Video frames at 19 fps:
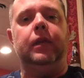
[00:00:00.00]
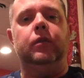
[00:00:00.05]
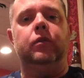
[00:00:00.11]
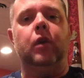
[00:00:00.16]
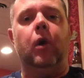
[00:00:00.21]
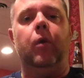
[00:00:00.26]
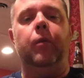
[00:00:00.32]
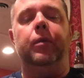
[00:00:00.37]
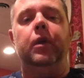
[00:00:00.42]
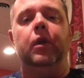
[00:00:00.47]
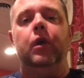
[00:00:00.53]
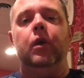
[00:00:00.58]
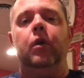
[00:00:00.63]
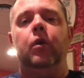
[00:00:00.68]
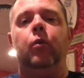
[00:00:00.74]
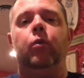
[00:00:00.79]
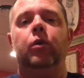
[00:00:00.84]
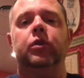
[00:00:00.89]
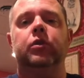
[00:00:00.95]
So
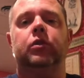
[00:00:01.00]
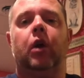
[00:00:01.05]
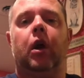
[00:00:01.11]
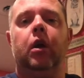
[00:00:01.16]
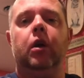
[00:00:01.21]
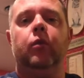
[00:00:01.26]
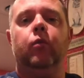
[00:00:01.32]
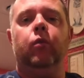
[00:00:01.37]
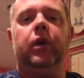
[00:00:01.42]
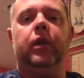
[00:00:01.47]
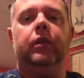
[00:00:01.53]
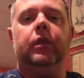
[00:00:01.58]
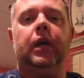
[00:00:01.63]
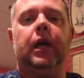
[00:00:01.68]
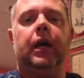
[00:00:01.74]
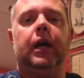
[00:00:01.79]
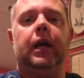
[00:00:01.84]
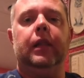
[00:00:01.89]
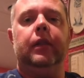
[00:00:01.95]
we'll start with
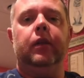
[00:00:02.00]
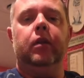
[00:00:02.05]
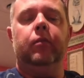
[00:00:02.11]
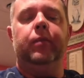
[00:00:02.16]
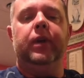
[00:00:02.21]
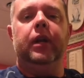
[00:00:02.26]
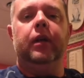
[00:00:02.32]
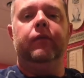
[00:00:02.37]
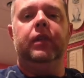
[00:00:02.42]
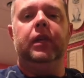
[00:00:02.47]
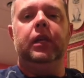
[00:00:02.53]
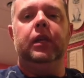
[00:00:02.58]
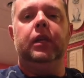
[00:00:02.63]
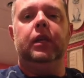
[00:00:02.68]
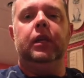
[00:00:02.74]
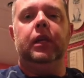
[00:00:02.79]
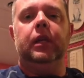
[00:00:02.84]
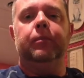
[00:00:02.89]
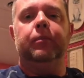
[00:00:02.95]
a little bit of
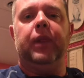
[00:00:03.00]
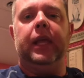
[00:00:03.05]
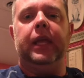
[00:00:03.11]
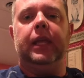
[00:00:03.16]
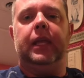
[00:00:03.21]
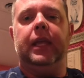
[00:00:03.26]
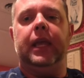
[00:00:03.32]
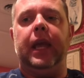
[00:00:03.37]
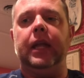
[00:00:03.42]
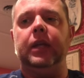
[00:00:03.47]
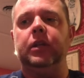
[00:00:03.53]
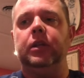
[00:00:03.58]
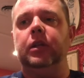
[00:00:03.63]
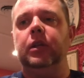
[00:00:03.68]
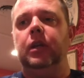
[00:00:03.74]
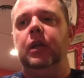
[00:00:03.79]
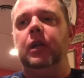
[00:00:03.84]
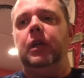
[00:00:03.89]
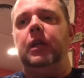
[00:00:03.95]
the playing catch.
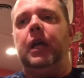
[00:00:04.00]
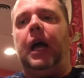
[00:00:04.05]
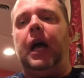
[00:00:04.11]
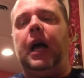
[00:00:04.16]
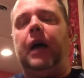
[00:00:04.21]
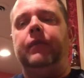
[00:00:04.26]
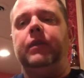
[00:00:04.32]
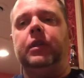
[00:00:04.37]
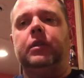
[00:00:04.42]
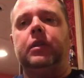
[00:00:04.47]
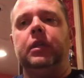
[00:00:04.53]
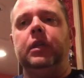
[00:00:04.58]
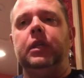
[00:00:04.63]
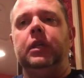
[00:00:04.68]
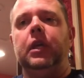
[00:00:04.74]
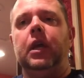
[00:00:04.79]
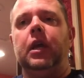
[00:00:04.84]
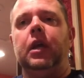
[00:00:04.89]
Obviously,